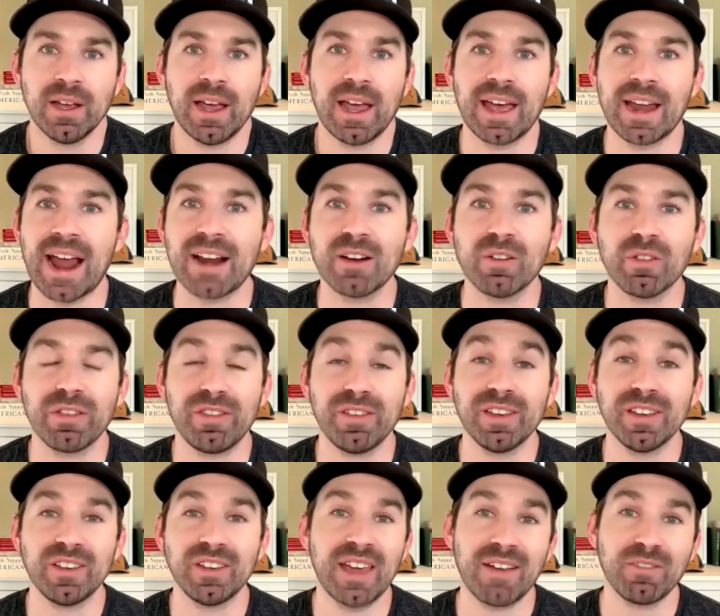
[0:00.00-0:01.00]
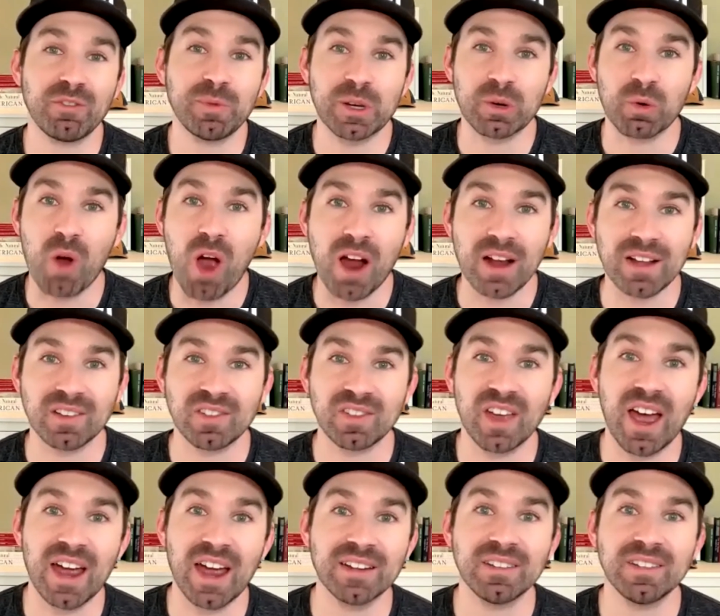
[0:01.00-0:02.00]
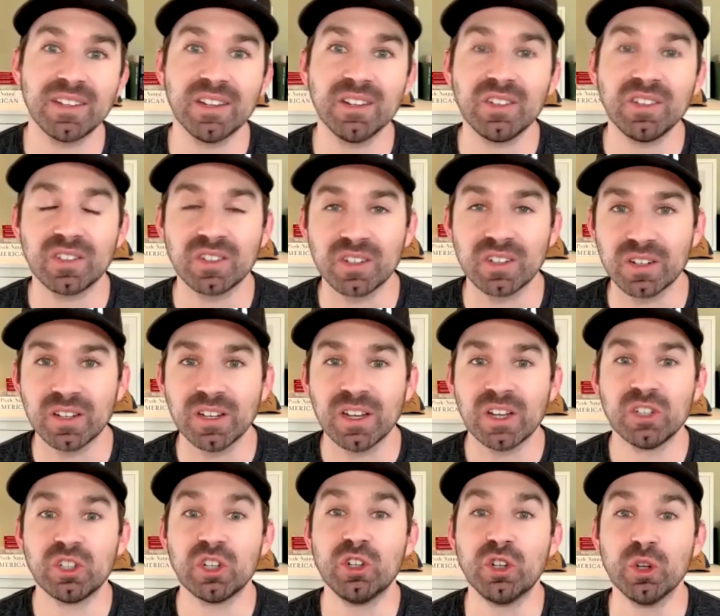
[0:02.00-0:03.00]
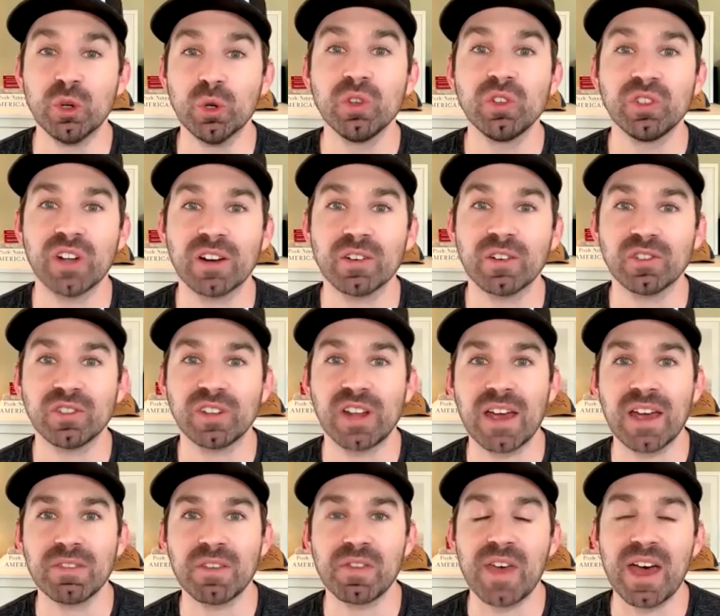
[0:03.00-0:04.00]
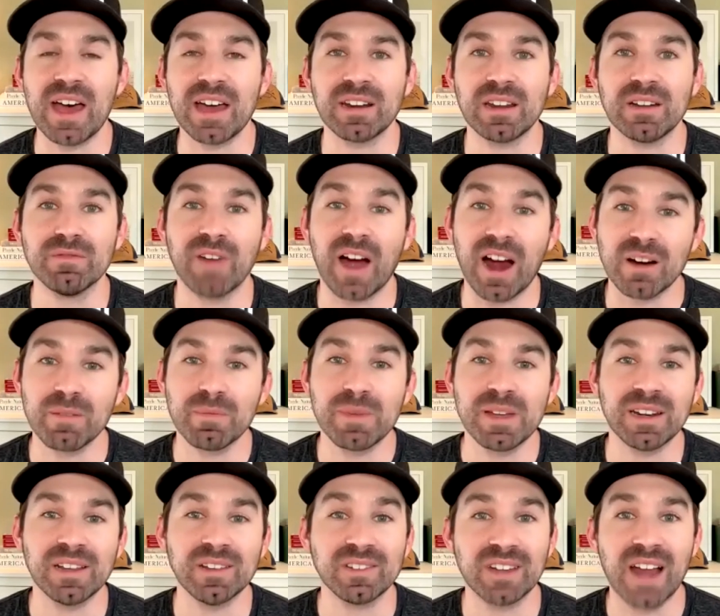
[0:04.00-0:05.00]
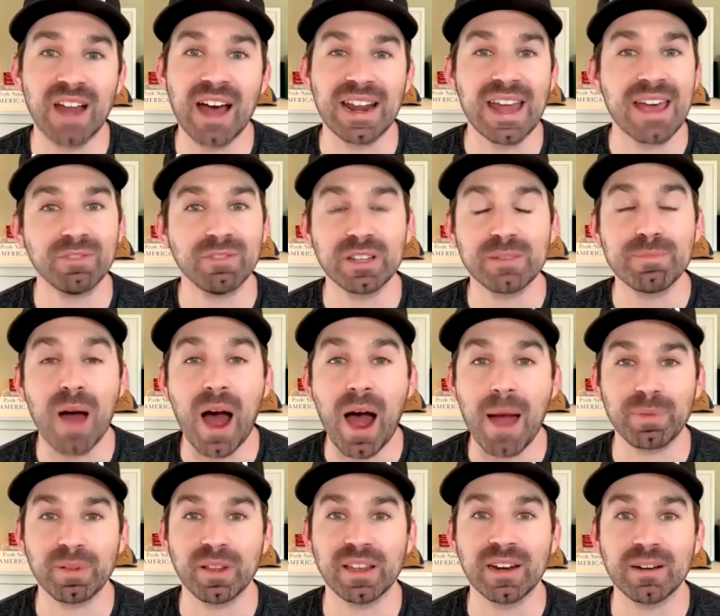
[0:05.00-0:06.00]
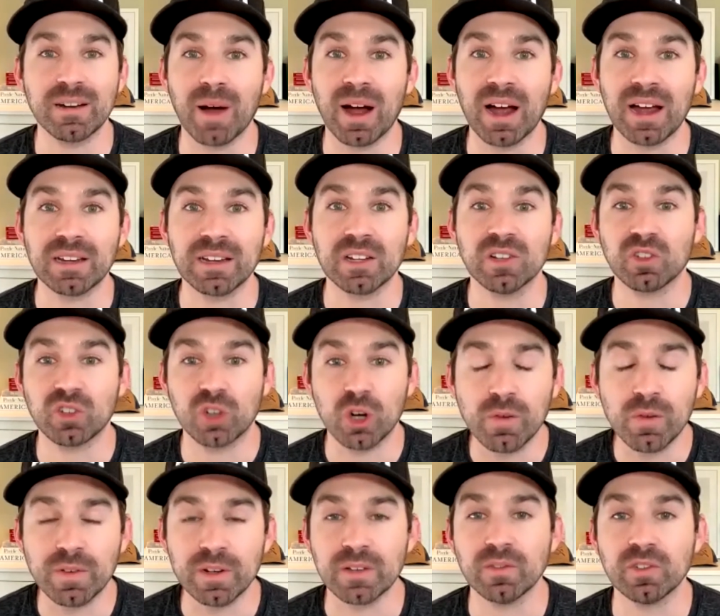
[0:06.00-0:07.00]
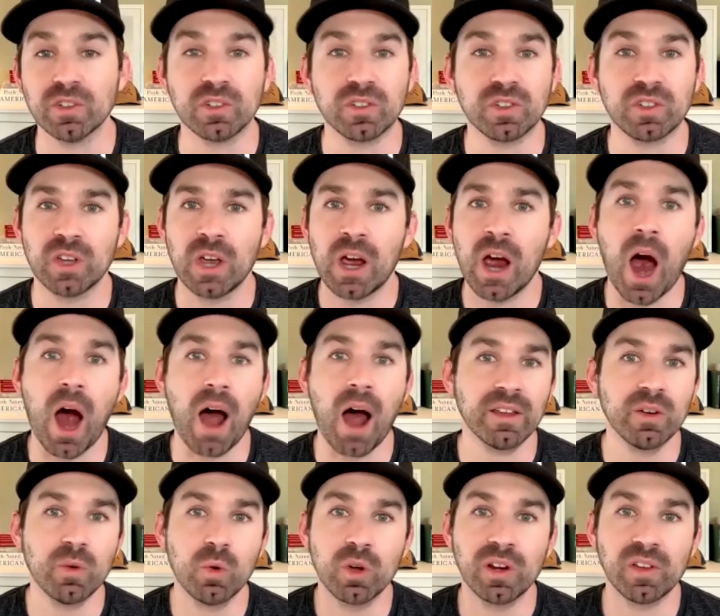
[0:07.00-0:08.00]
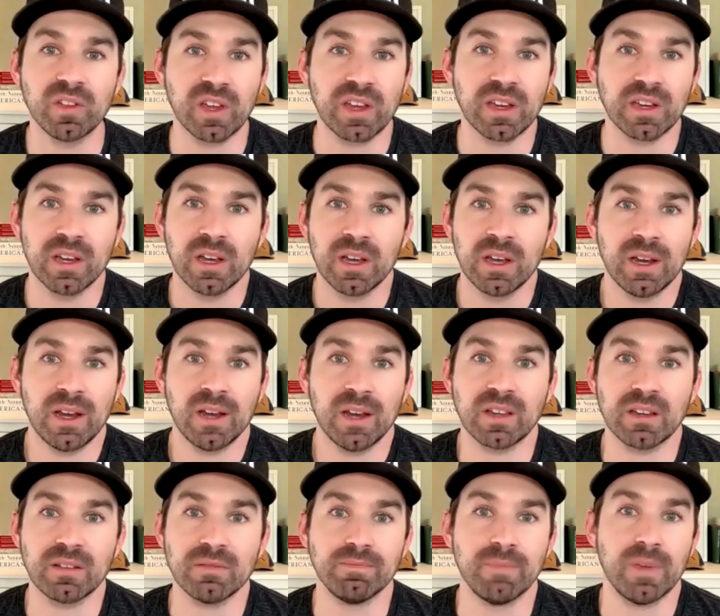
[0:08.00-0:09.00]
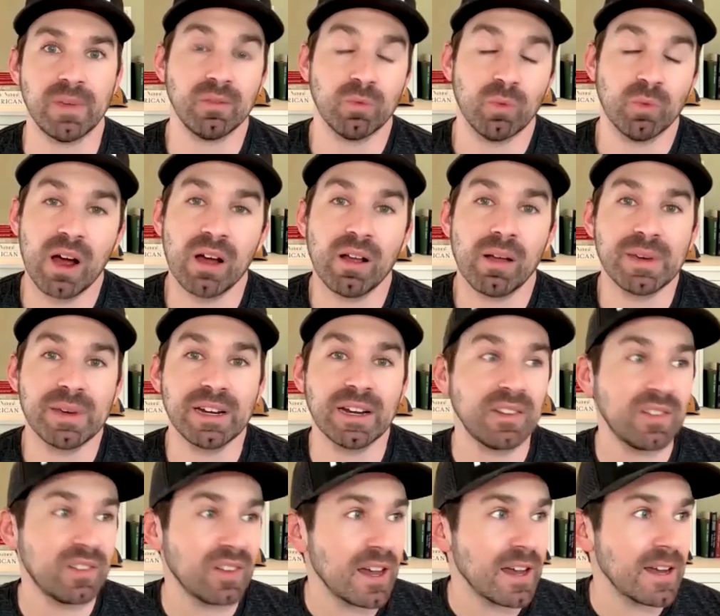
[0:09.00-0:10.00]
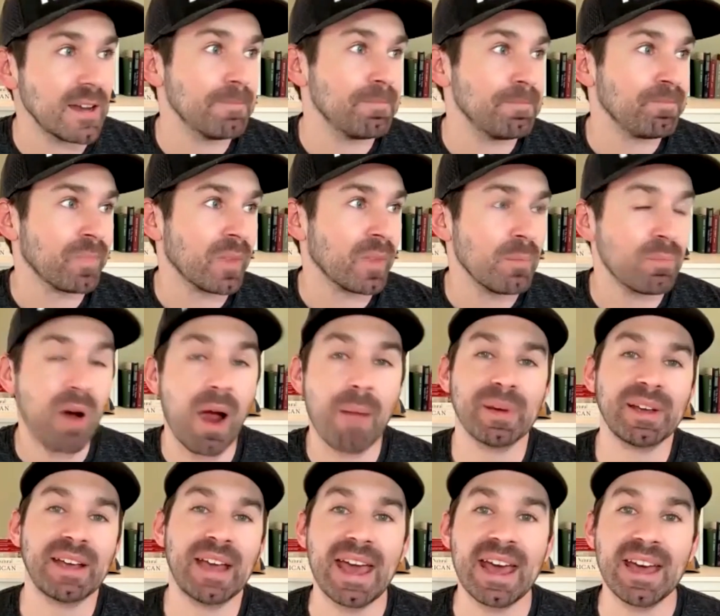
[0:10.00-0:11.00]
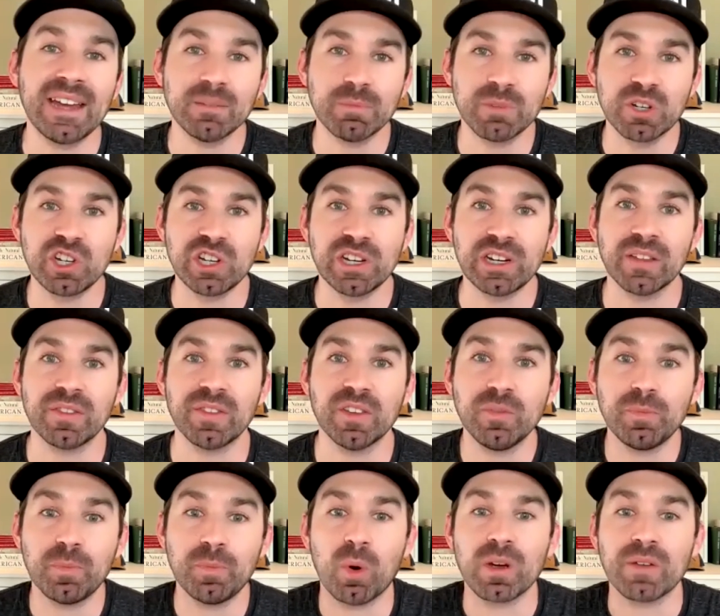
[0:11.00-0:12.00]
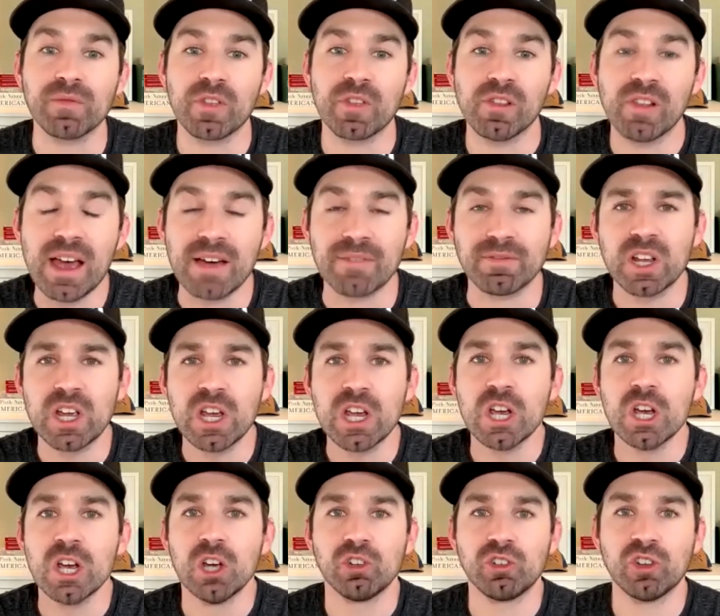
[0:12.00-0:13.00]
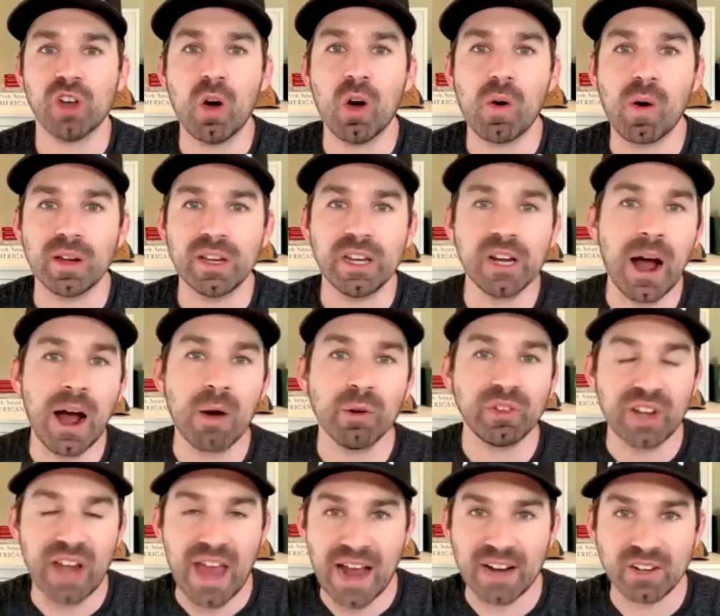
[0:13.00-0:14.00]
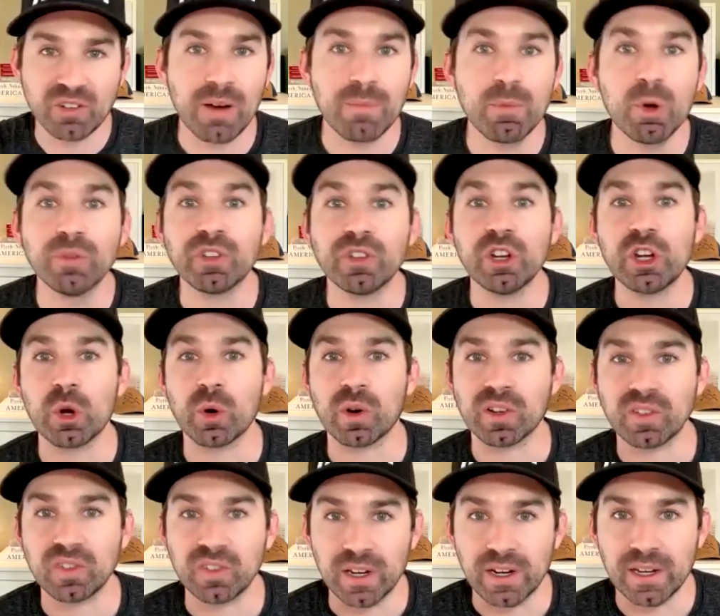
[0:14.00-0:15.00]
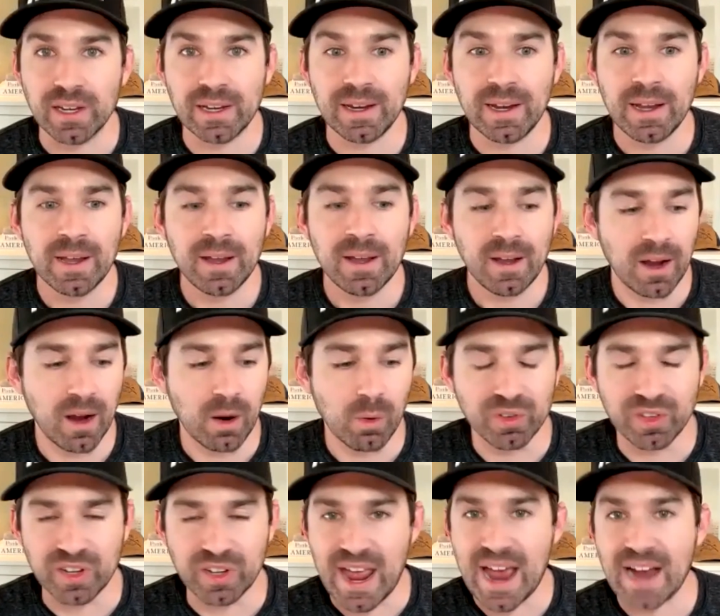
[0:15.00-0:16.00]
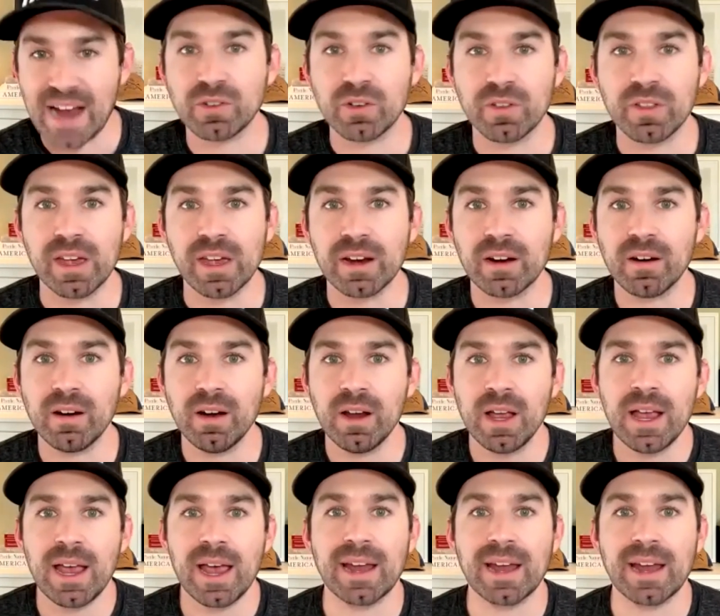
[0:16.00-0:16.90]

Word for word: And I don't think you have to be a rocket scientist to deduce and understand that that environment is not heavily populated by conservatives. It's Hollywood is a is a it, well, I mean, it's a propaganda yeah. machine at this point for the left. So, you know, I was an actor. I moved to New York City, uh, was an actor there.